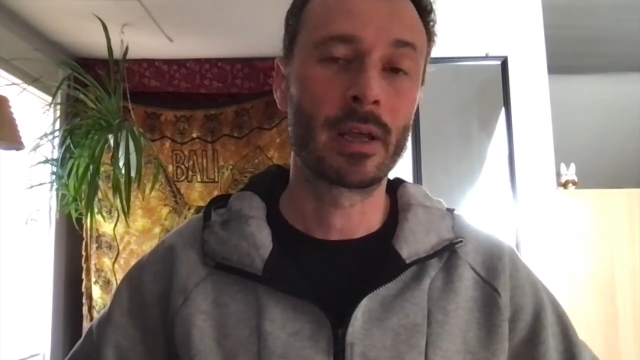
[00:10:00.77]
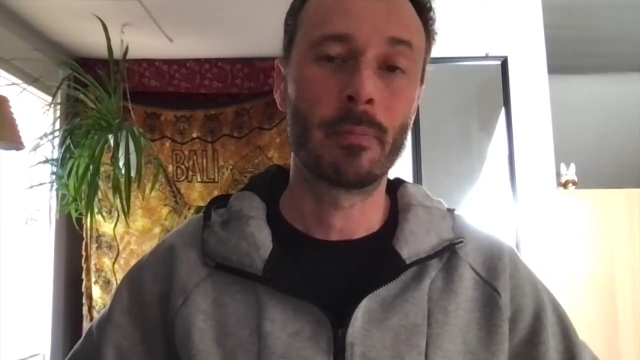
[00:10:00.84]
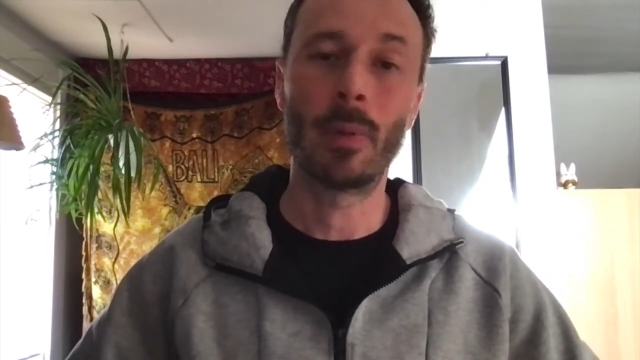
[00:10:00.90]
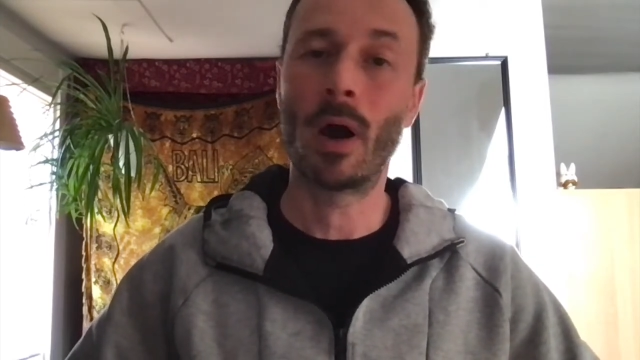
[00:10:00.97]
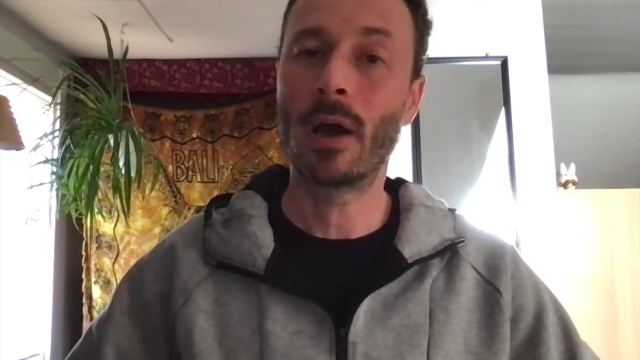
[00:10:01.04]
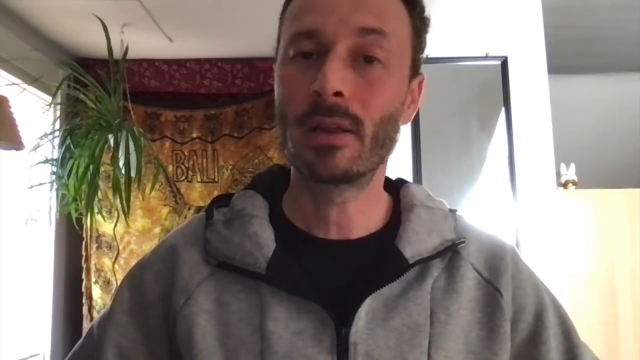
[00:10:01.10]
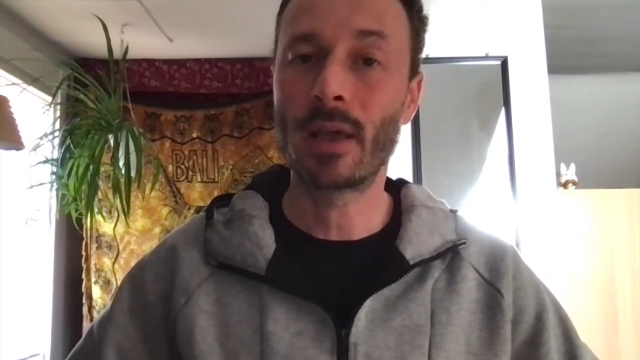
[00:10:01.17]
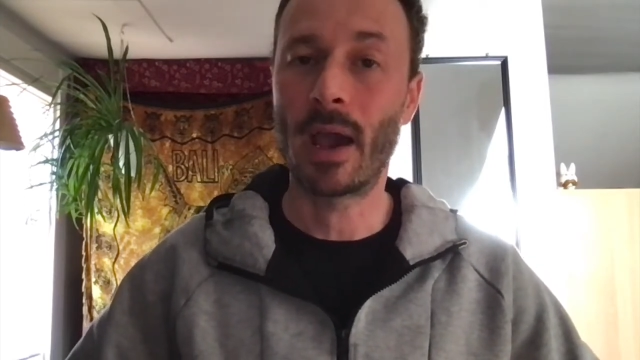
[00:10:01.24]
a
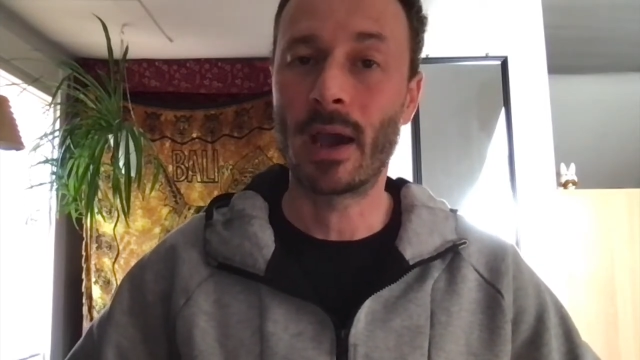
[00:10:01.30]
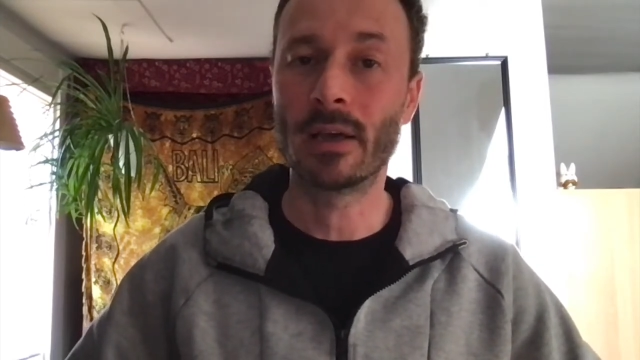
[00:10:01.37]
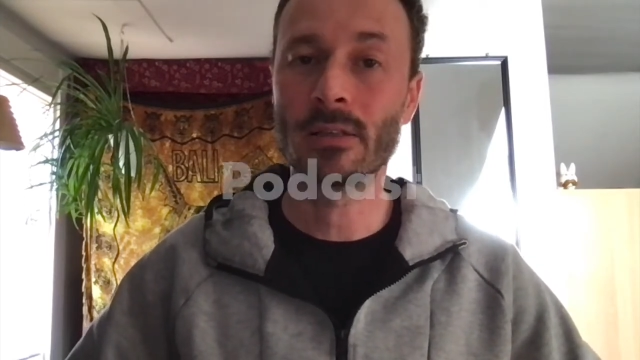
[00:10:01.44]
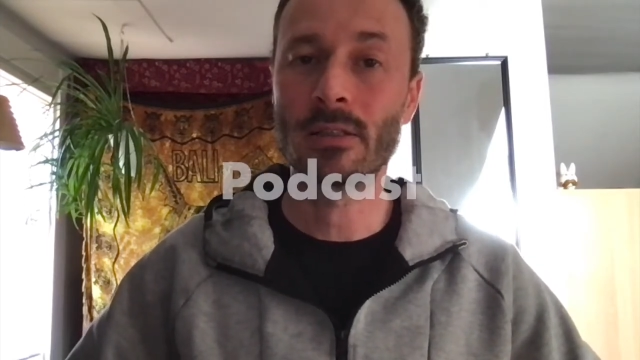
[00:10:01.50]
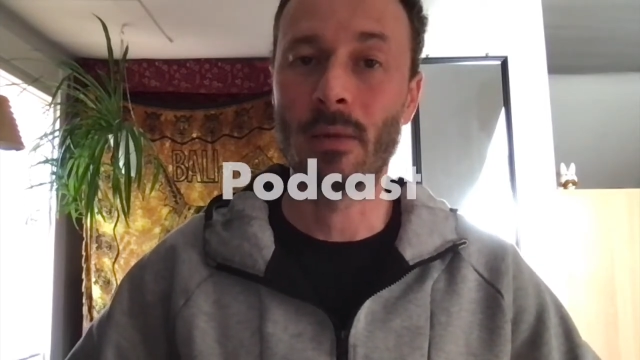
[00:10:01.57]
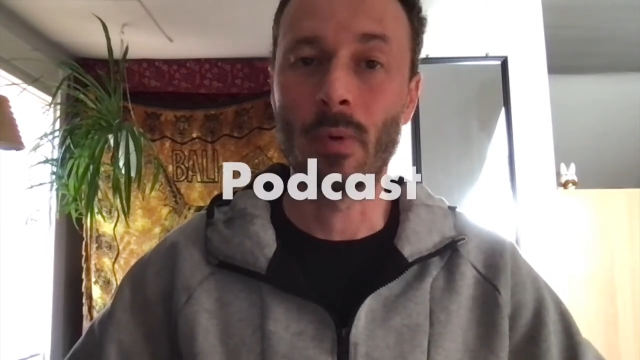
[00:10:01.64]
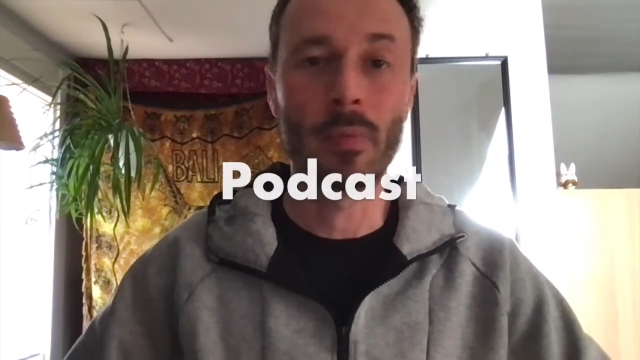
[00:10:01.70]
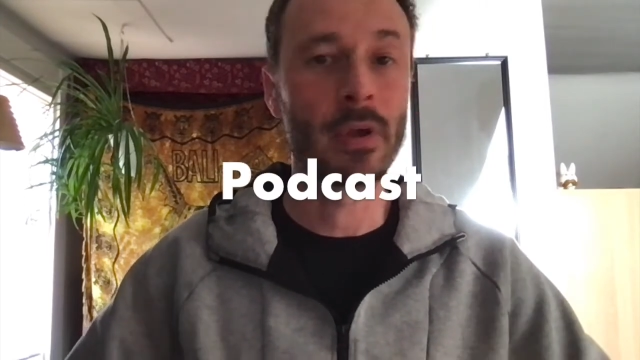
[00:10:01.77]

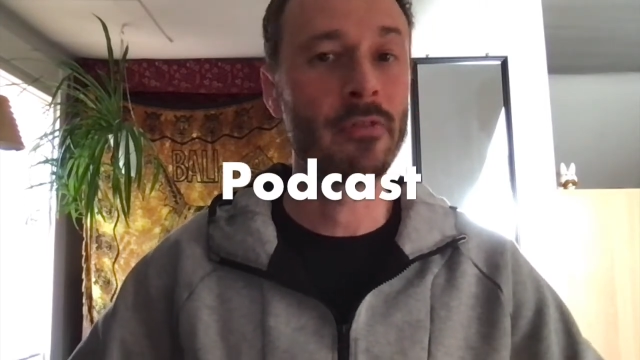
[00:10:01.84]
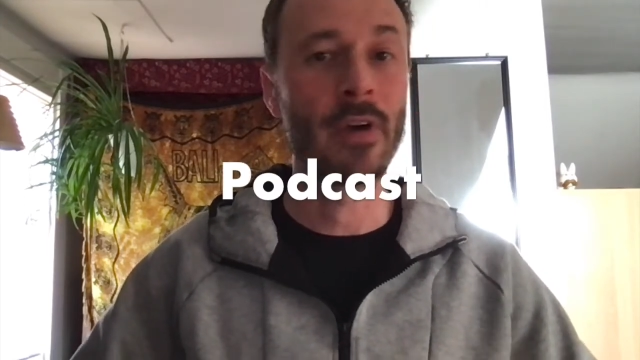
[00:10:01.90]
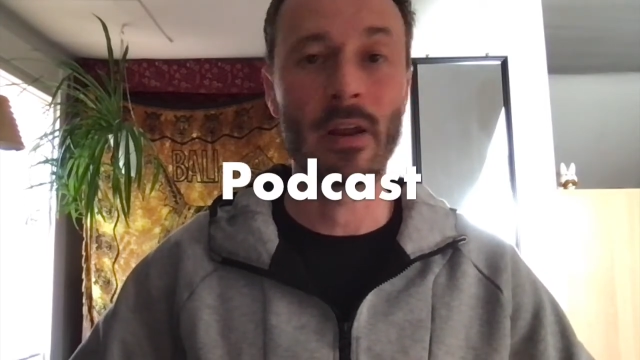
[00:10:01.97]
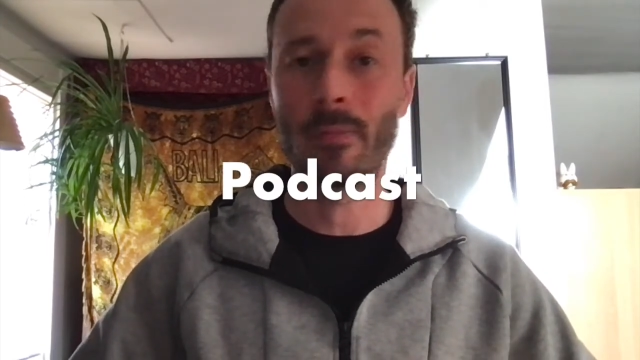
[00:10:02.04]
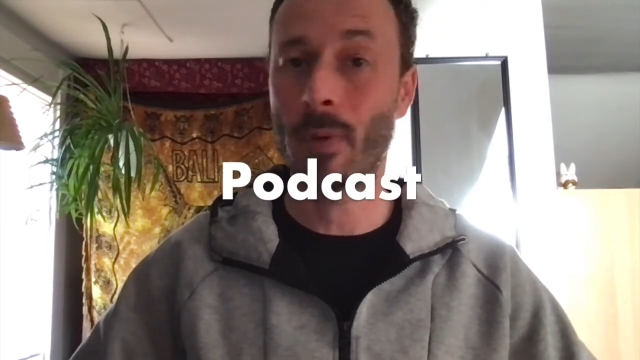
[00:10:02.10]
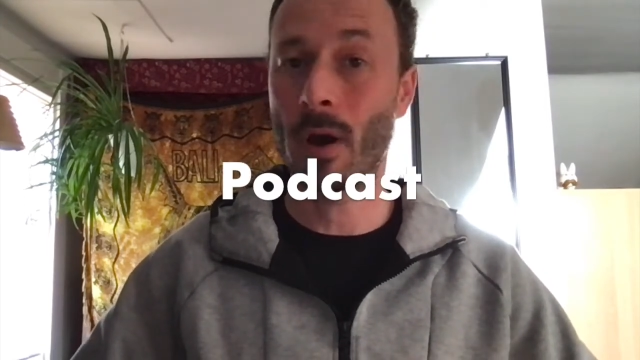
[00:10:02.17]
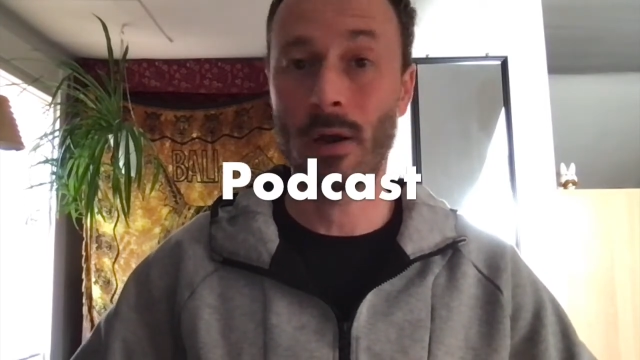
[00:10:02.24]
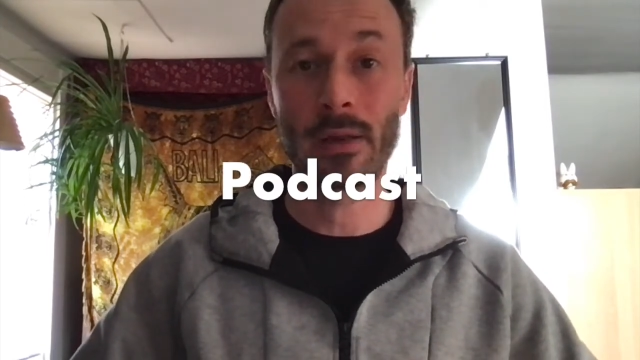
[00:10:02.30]
podcast, I'm a big fan
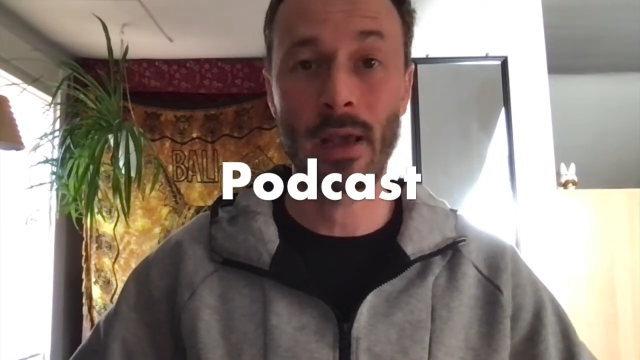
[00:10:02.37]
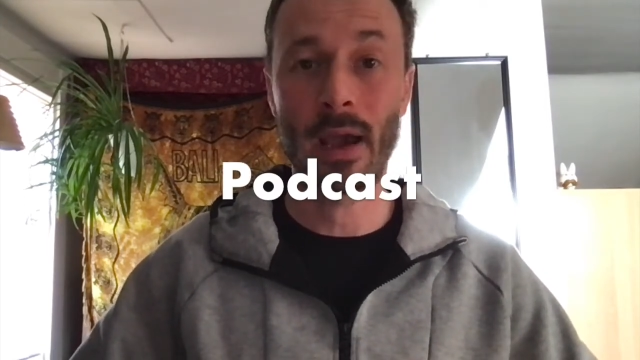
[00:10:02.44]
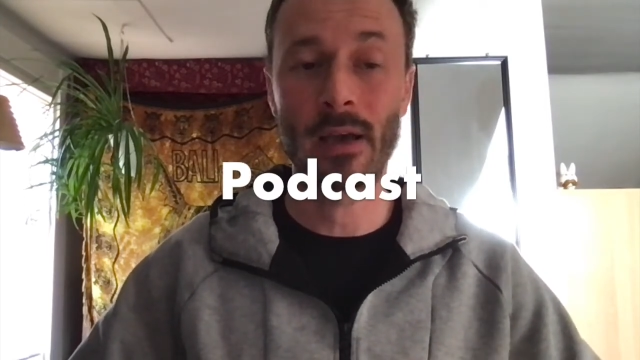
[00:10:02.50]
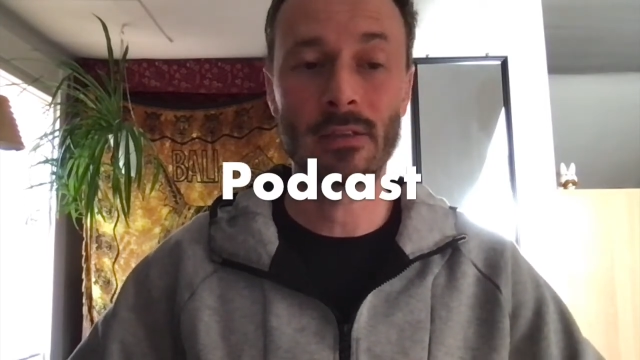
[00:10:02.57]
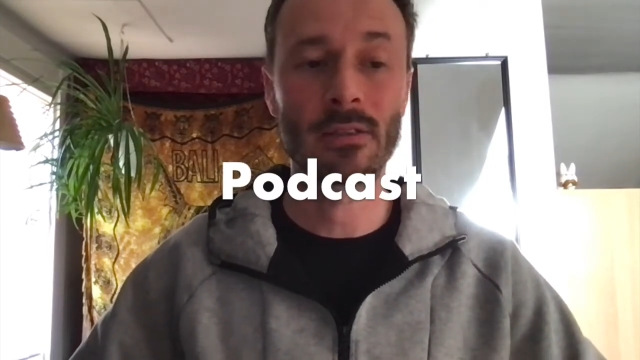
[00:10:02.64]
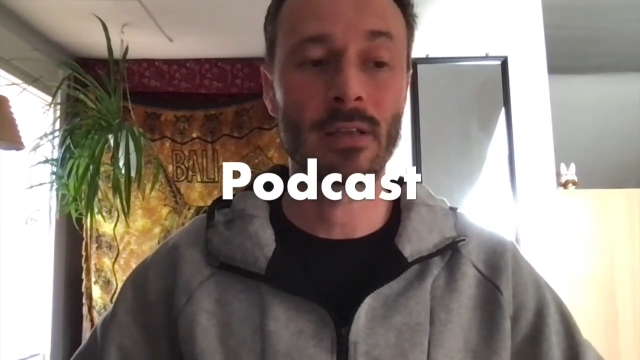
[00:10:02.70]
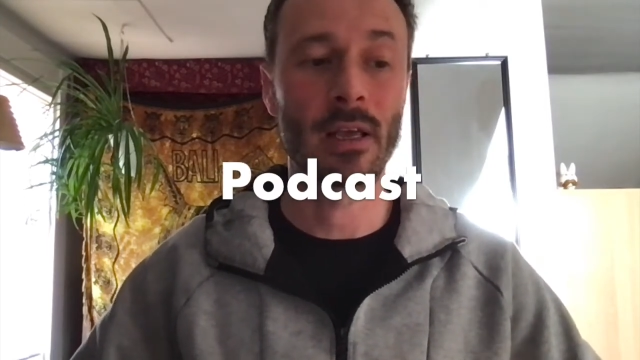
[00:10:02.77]
of podcasts.